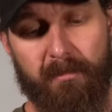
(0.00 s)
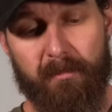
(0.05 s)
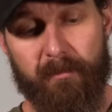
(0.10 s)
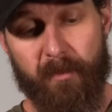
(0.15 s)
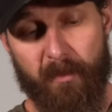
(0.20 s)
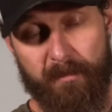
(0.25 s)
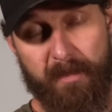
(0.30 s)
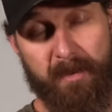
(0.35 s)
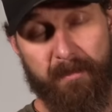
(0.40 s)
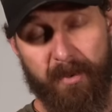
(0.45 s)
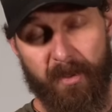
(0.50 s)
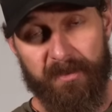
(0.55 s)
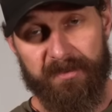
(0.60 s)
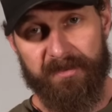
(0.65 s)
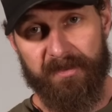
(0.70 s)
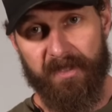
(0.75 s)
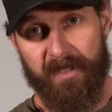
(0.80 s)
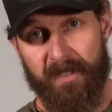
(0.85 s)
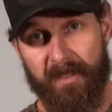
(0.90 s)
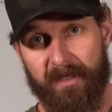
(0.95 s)
For me
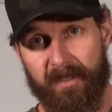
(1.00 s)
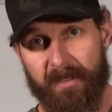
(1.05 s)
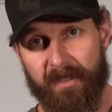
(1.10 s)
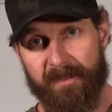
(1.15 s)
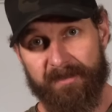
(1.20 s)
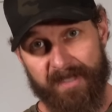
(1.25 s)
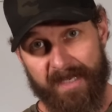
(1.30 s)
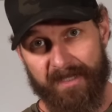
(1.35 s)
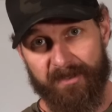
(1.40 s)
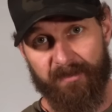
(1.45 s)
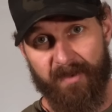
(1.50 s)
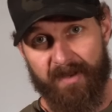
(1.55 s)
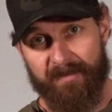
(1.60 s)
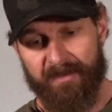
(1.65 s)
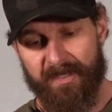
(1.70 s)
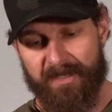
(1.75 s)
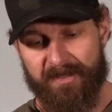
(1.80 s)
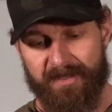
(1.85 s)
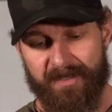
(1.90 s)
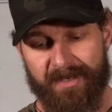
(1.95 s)
personally, it's X
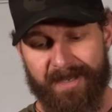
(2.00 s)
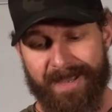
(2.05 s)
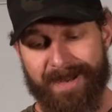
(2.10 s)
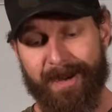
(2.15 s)
five Legion,